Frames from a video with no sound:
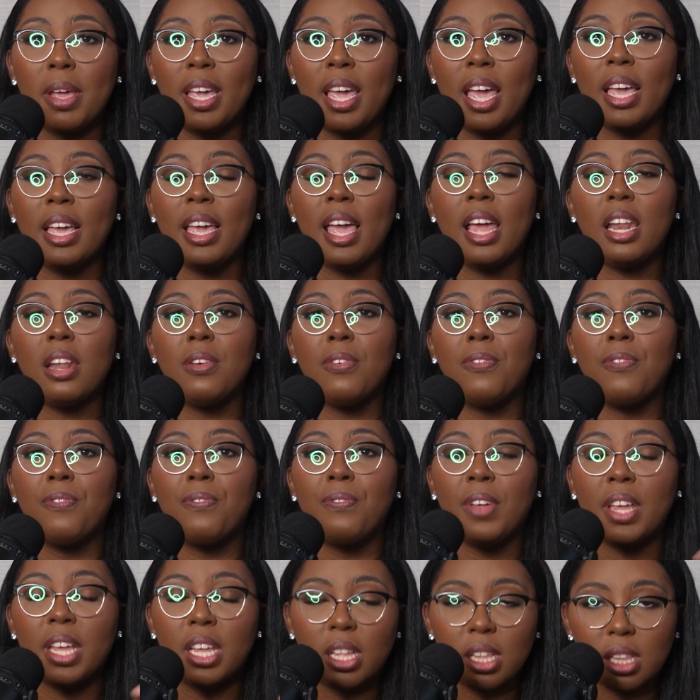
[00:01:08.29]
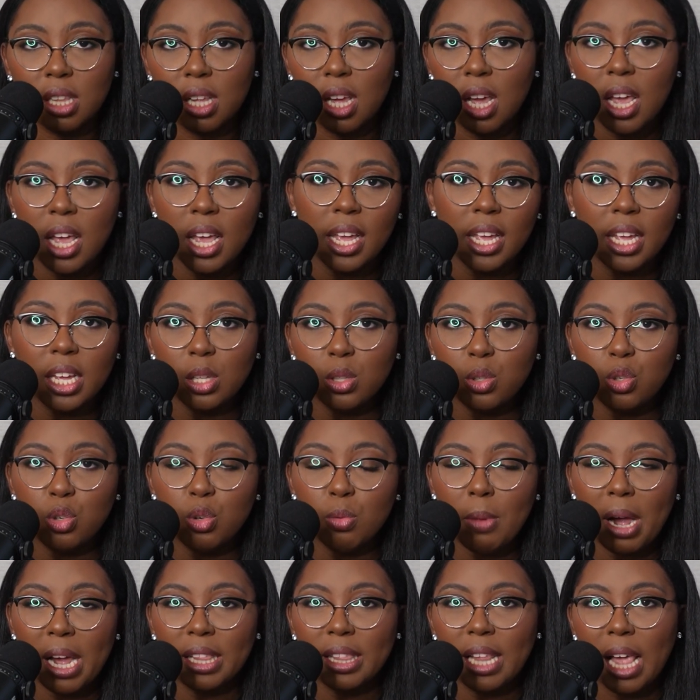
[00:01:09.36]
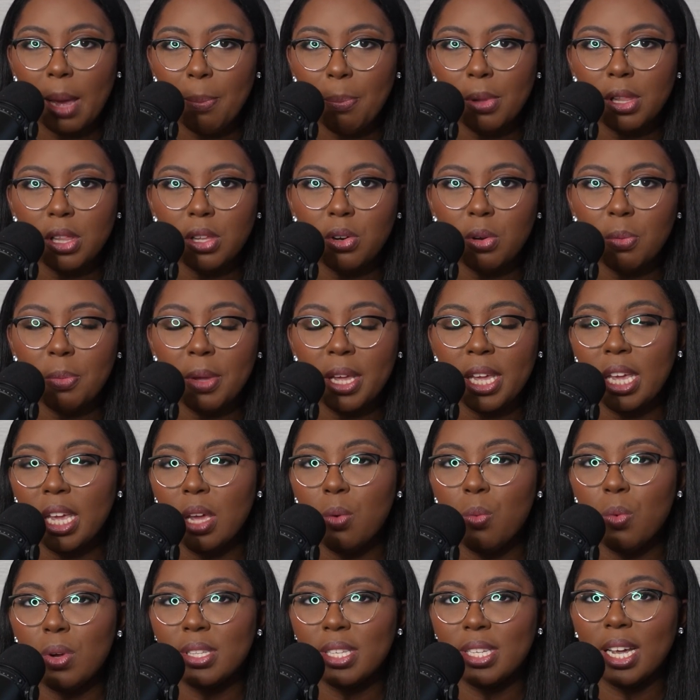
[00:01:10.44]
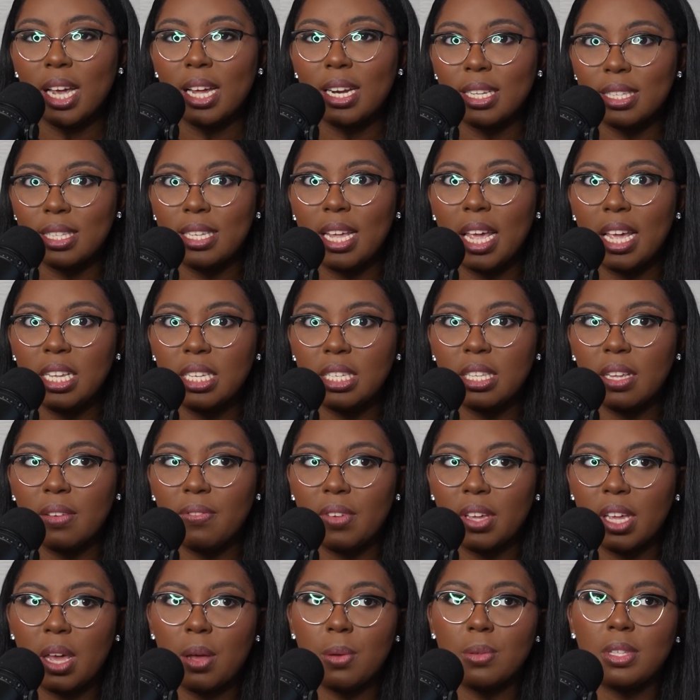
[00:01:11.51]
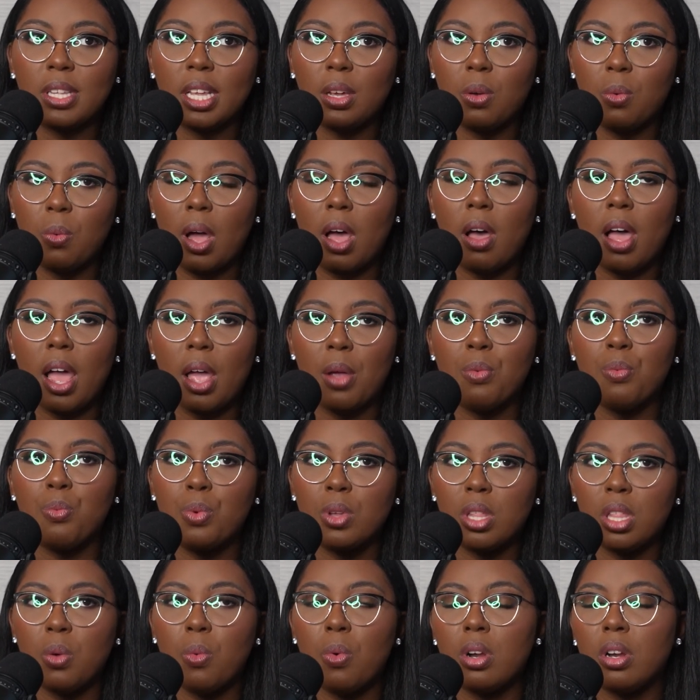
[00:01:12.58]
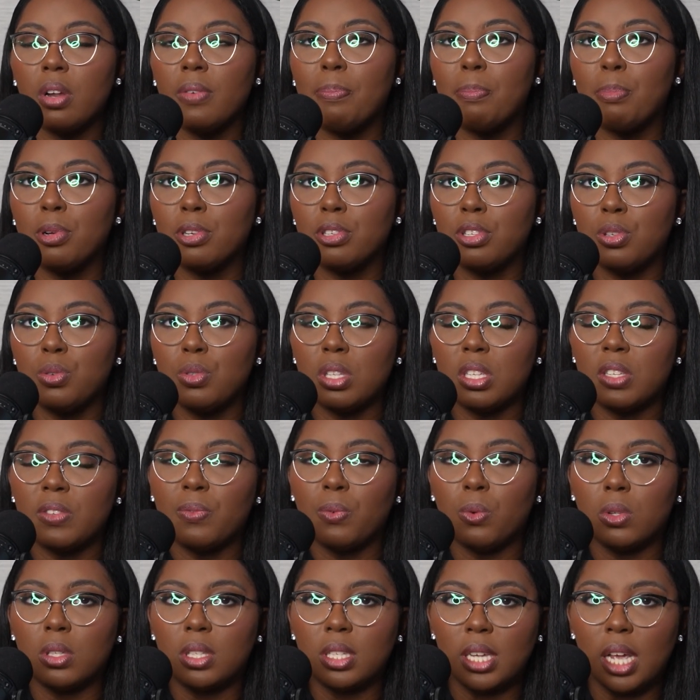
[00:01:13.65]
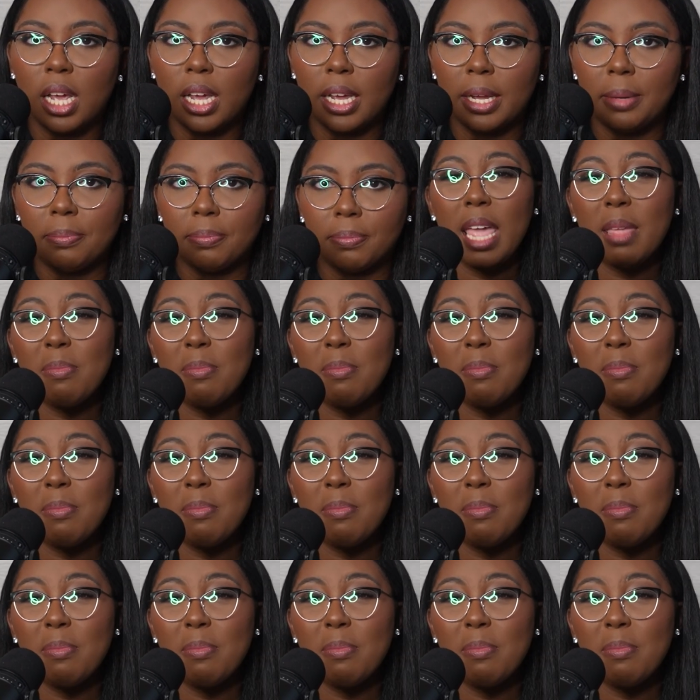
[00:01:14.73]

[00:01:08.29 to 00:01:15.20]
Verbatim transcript: I, I kind of fell into my lap a little bit. And once I got a taste of it, I was like, wow, I really want to pursue this full time.